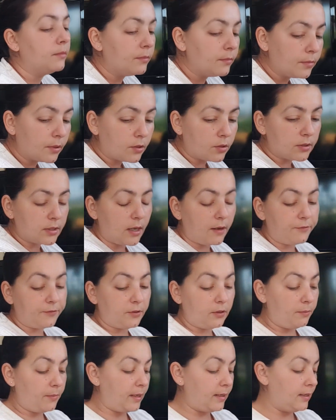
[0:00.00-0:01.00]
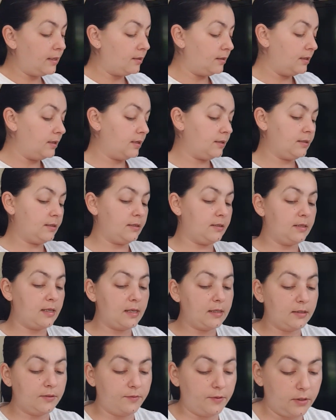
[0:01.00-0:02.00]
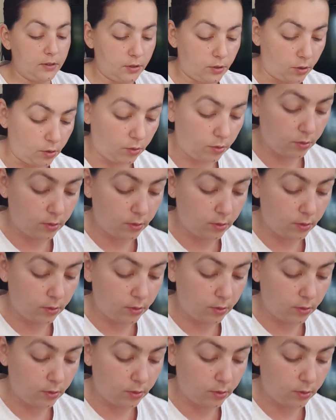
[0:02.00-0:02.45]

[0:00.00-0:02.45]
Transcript: Because after my yesterday's video,